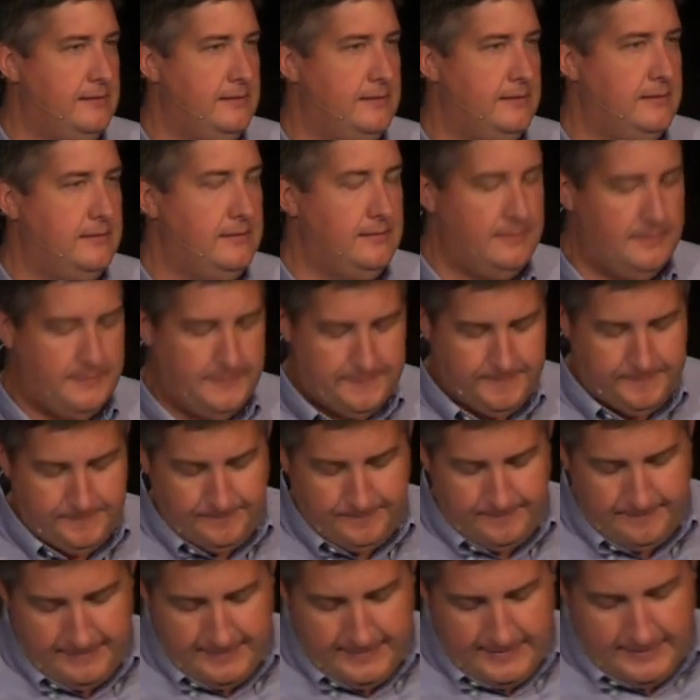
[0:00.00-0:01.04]

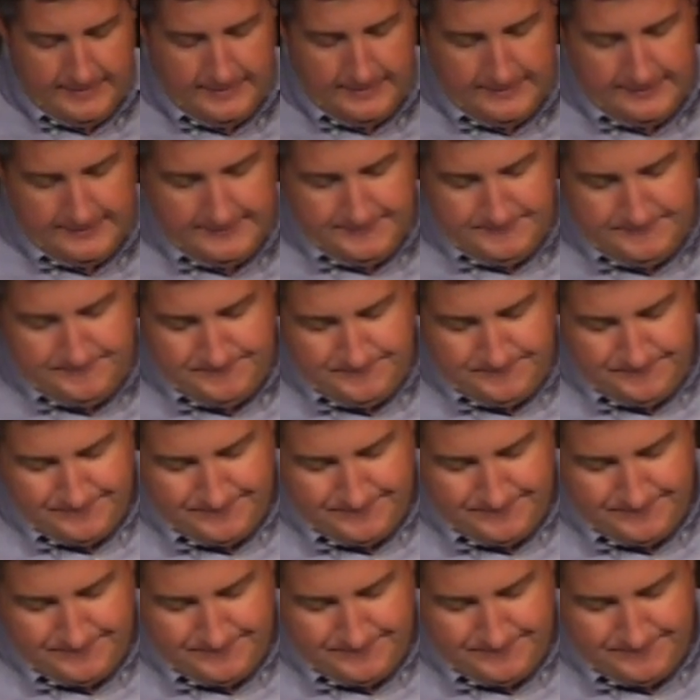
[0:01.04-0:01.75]
(no one is talking)